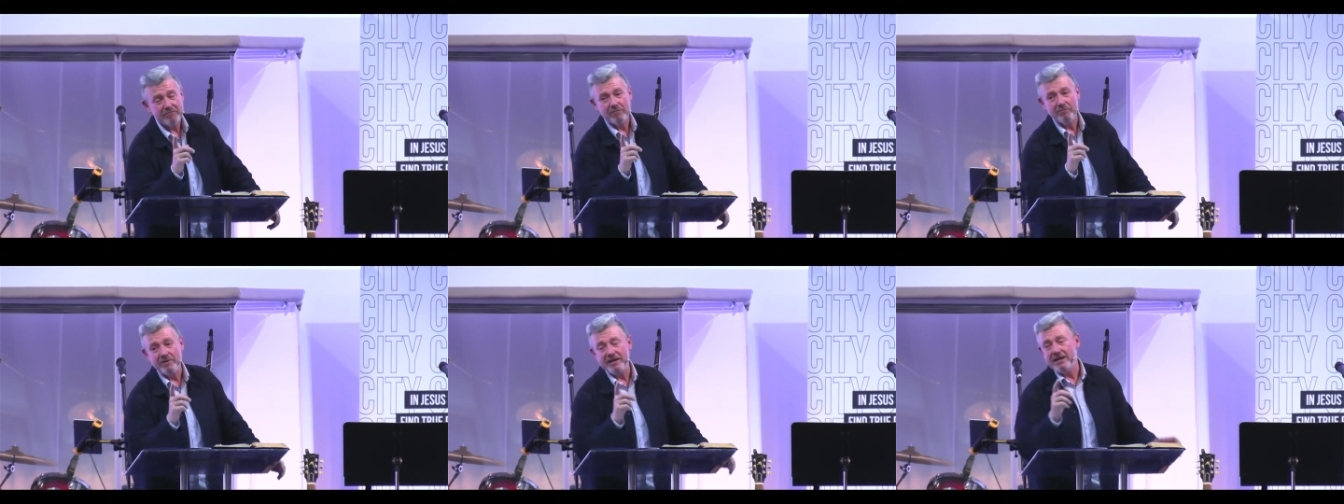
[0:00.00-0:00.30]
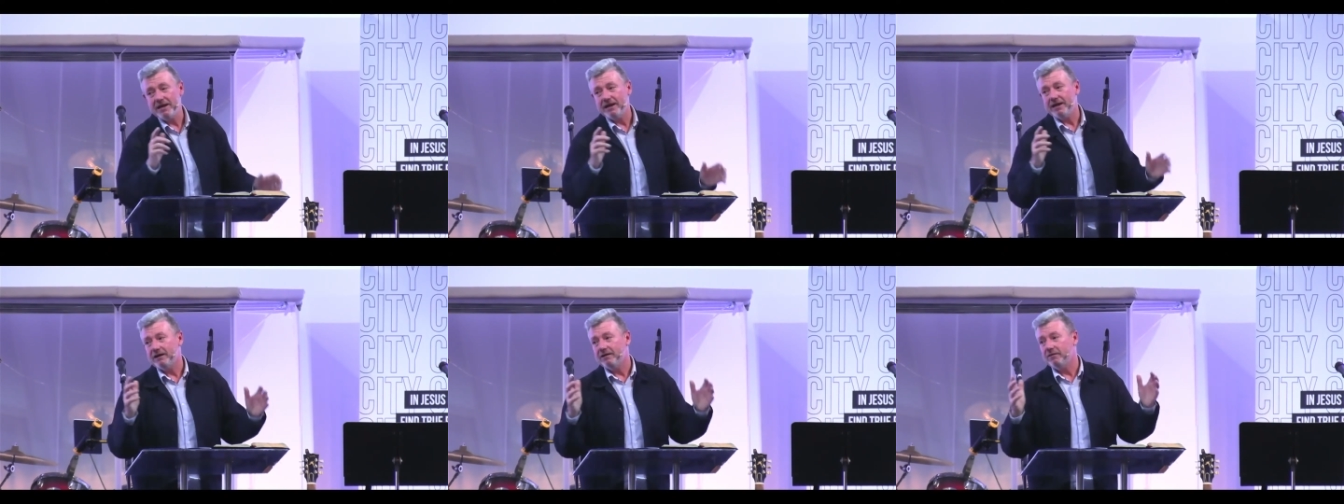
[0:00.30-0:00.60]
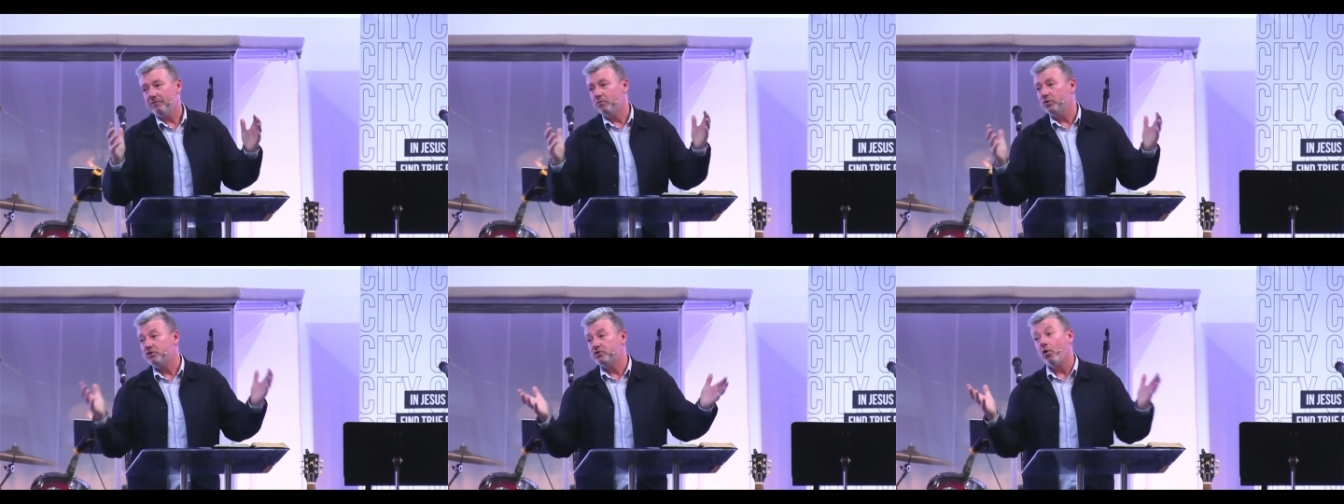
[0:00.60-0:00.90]
We
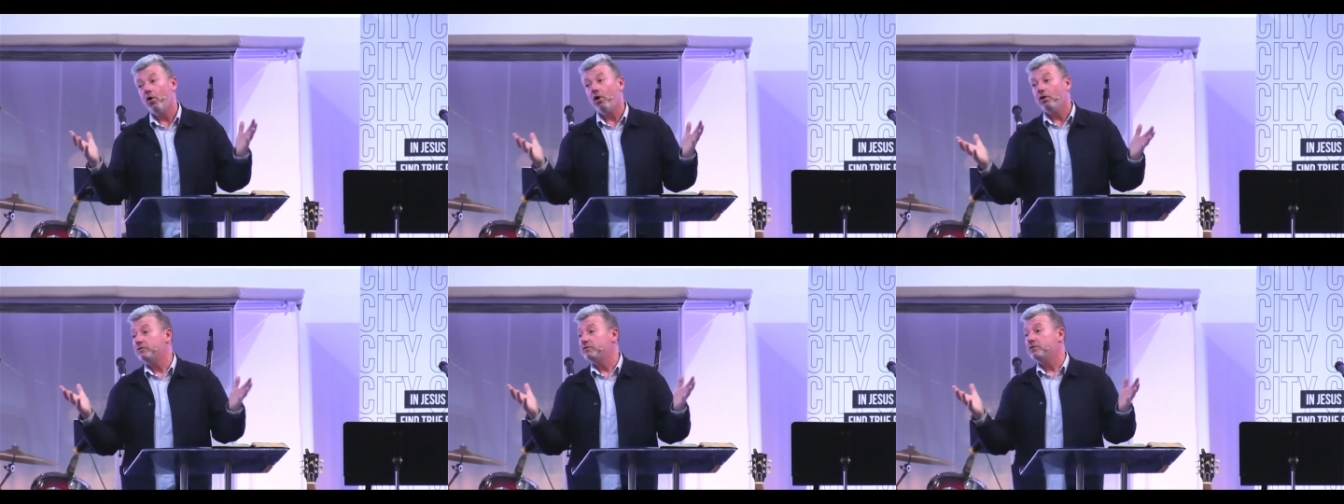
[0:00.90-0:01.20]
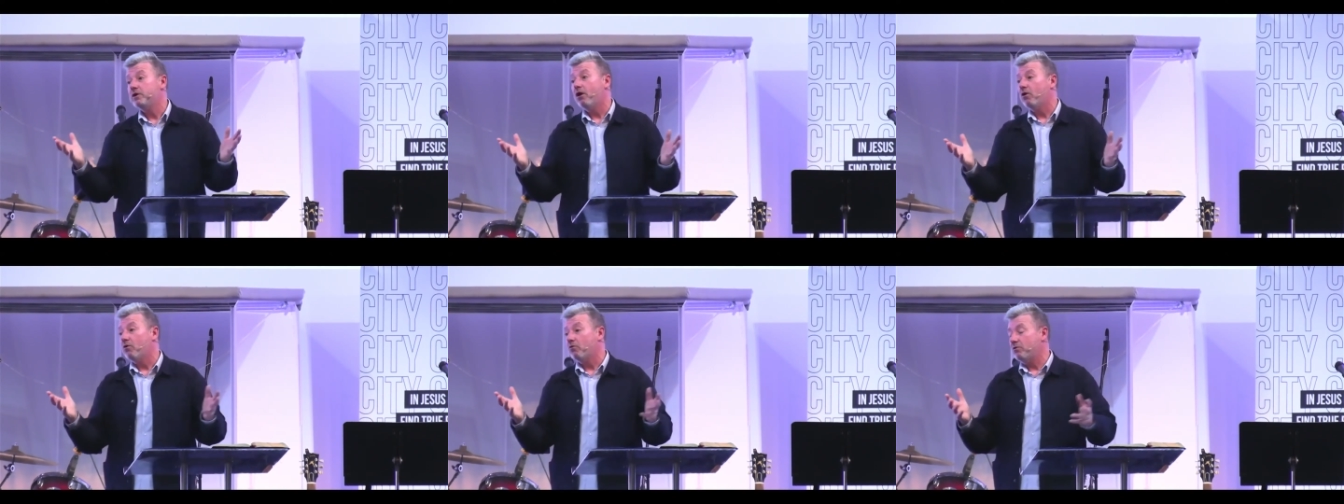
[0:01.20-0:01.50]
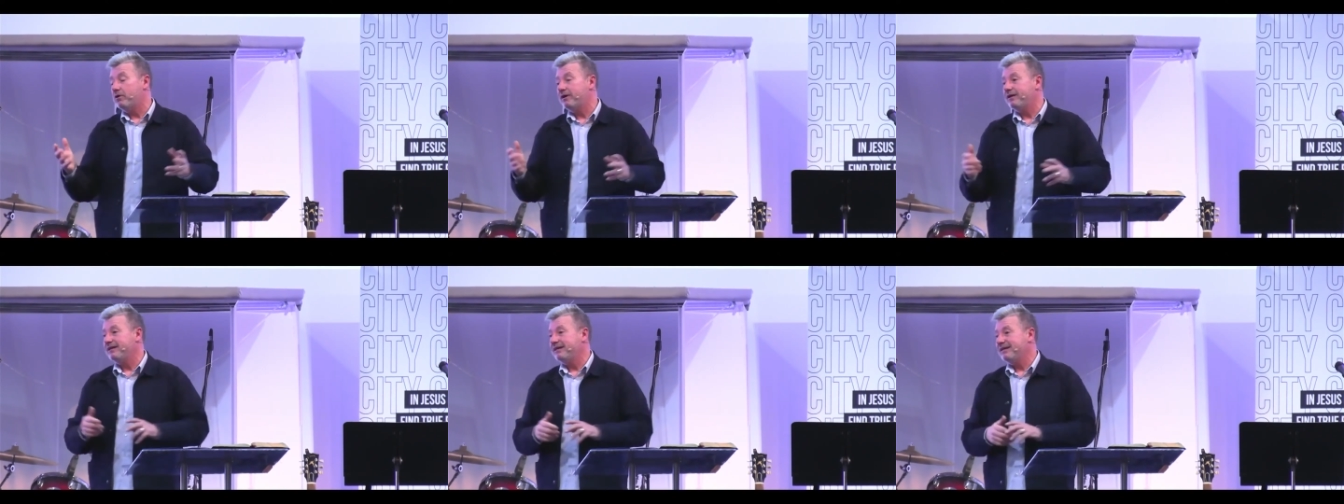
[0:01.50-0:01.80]
would all
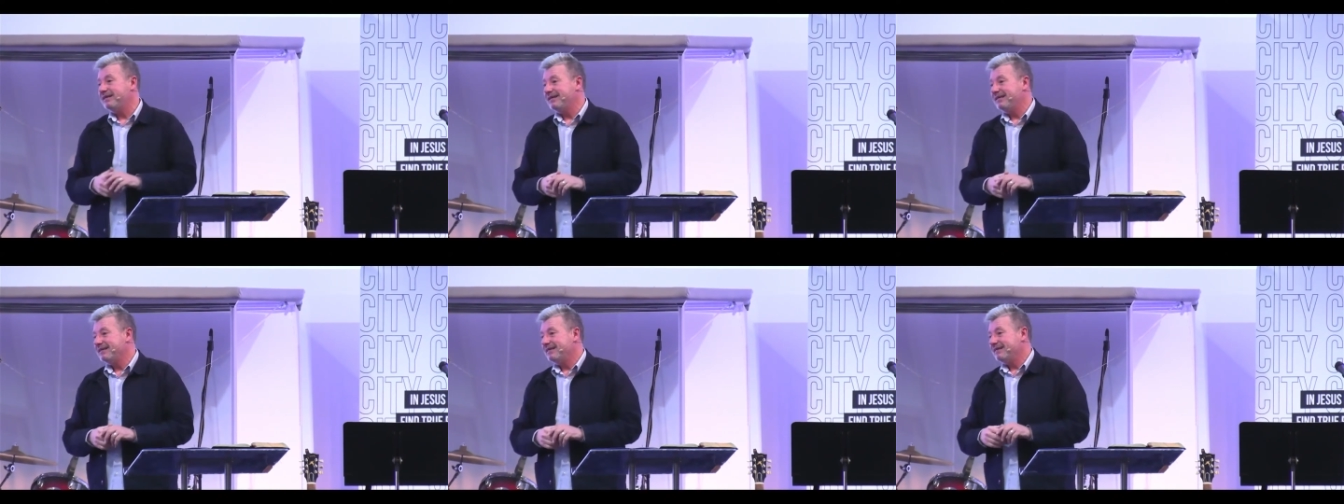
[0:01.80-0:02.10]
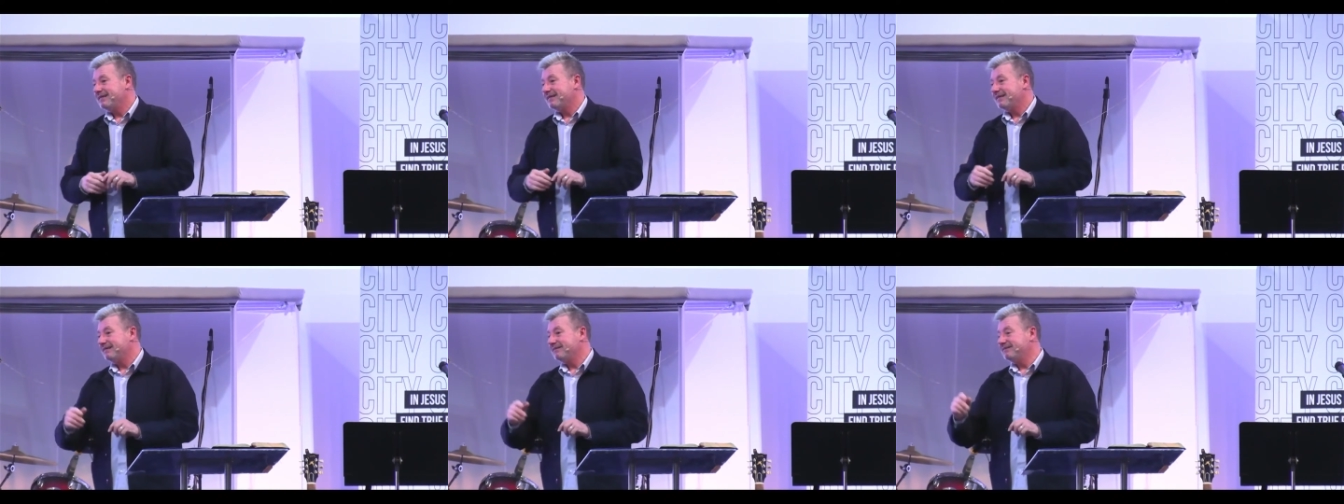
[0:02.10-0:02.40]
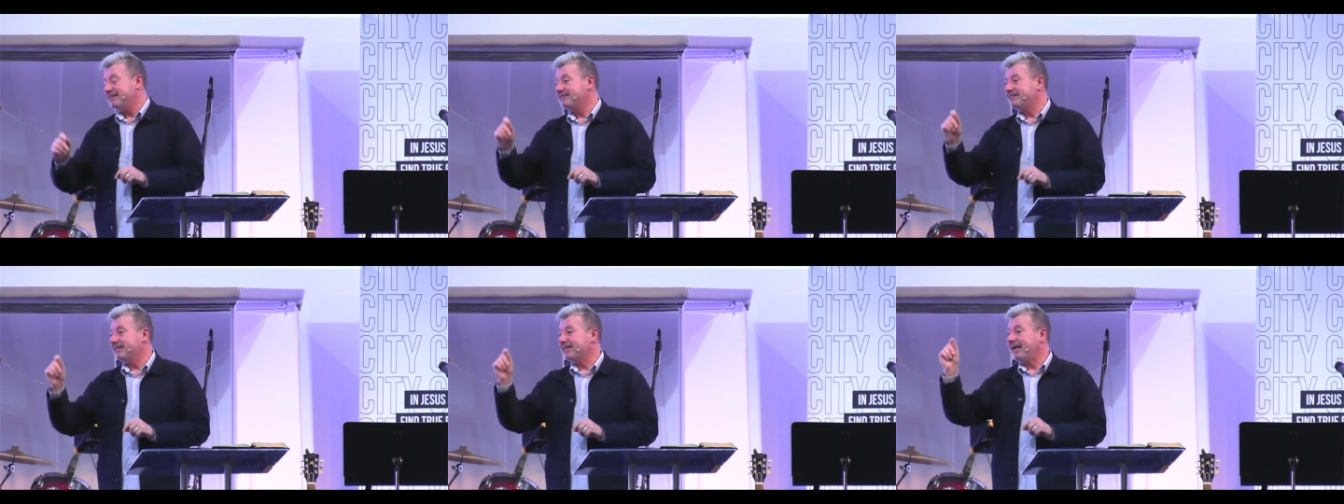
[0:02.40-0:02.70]
know
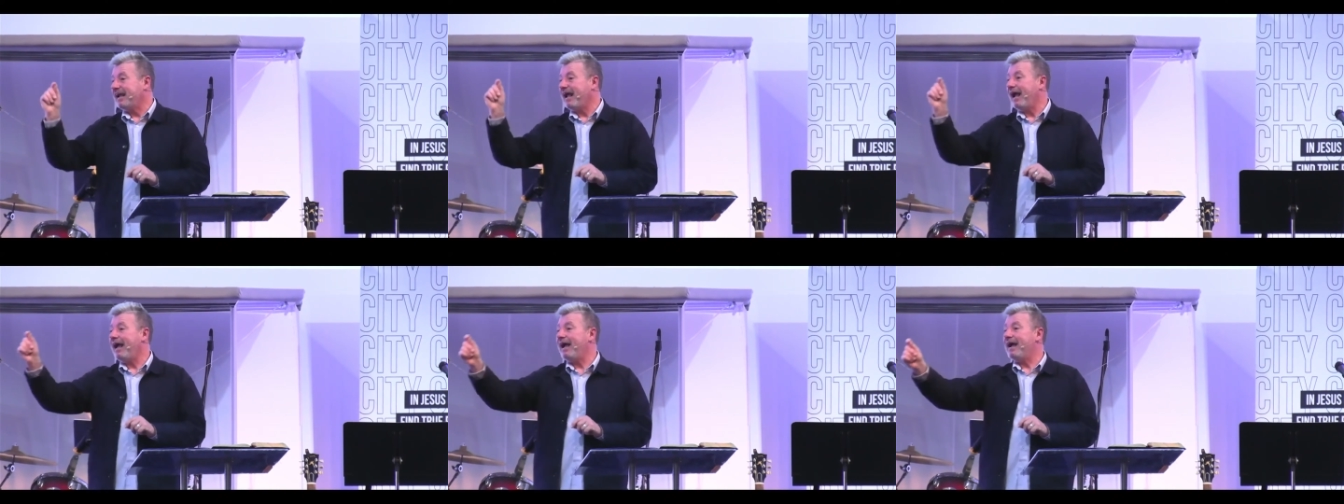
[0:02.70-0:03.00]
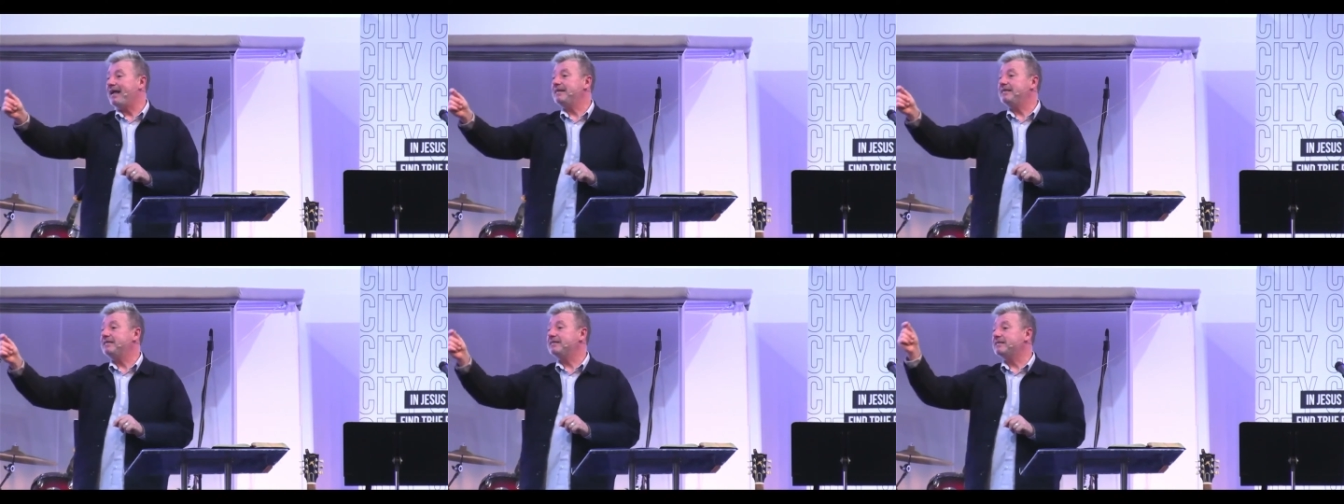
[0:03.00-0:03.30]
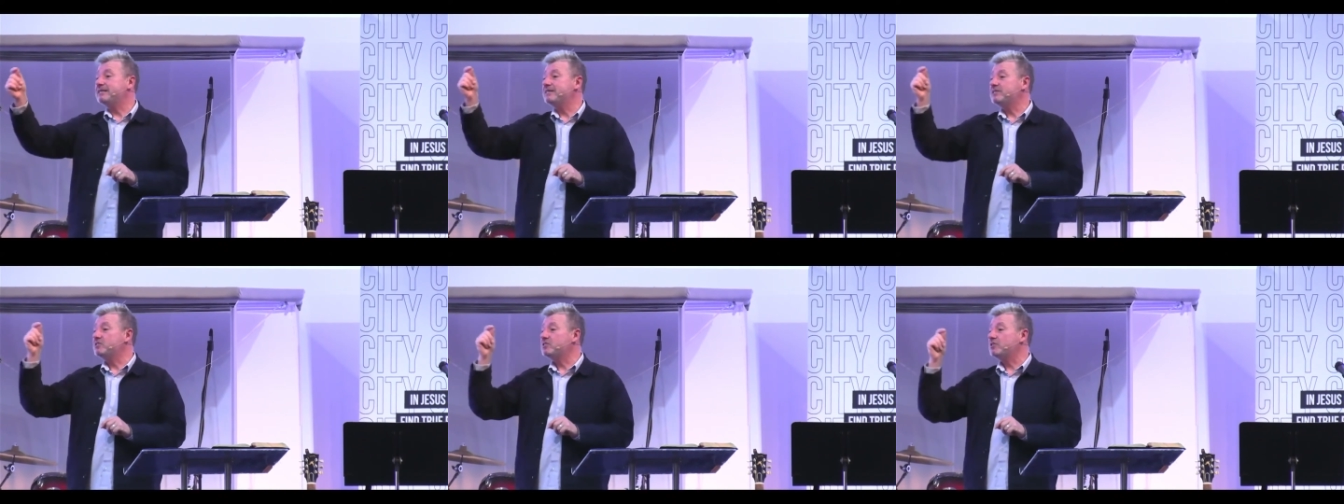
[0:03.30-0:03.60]
that the
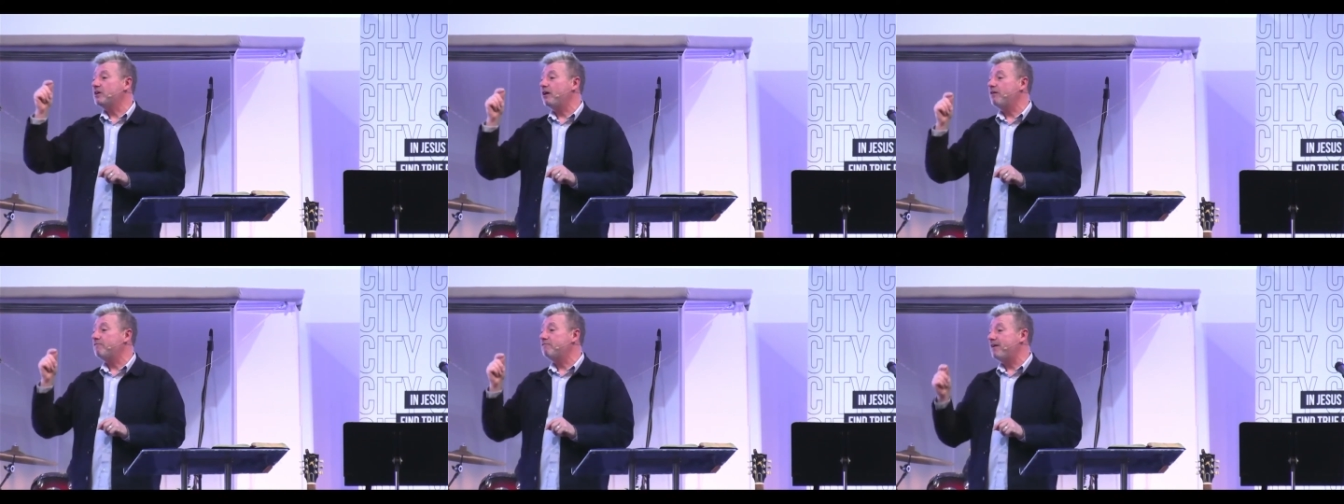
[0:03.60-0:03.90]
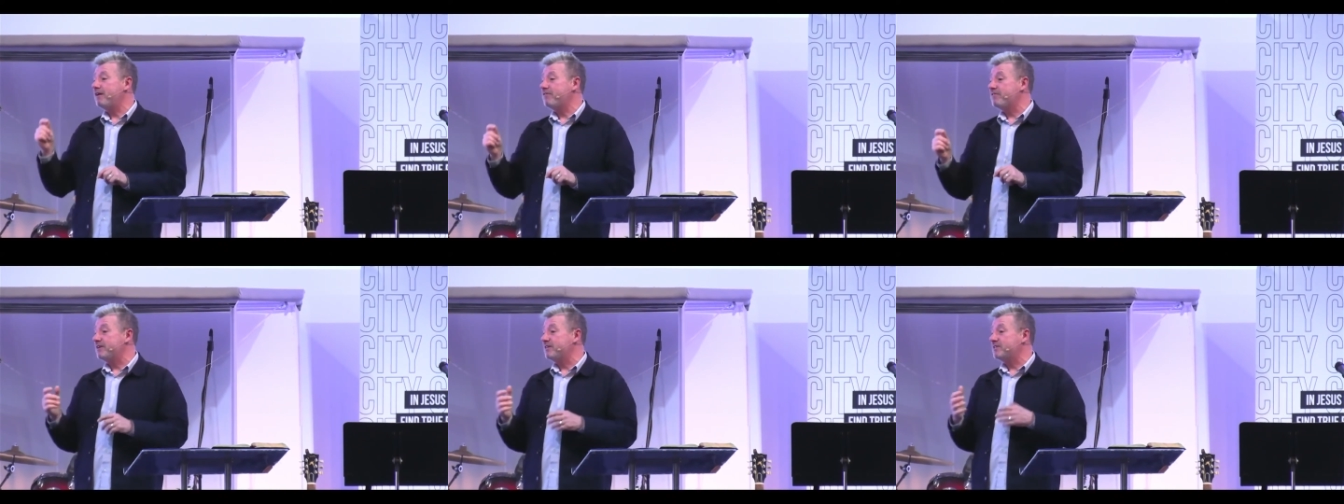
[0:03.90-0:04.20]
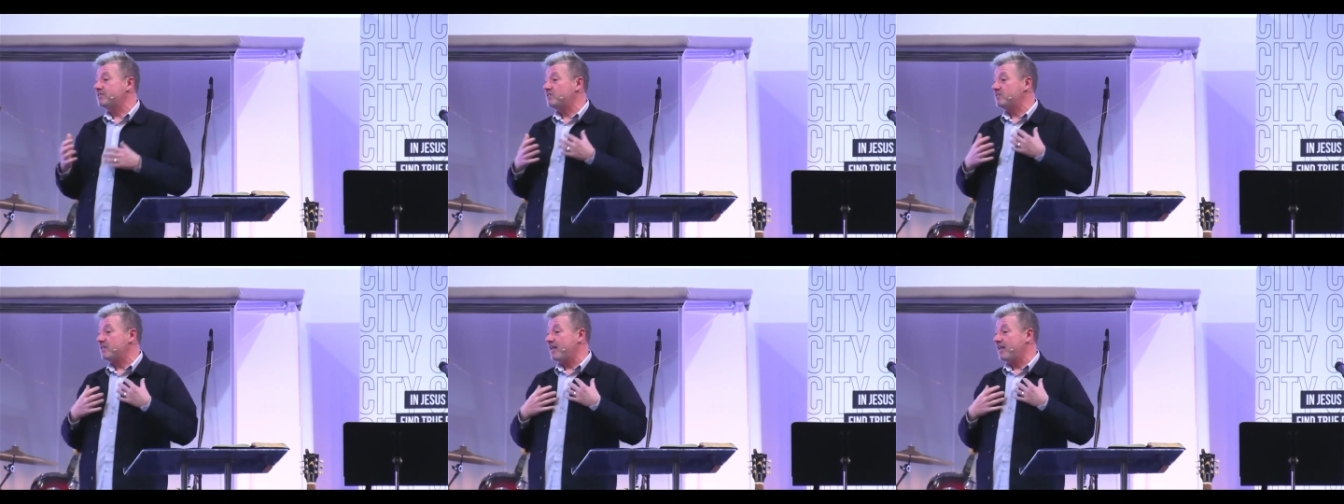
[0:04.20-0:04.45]
kindness of others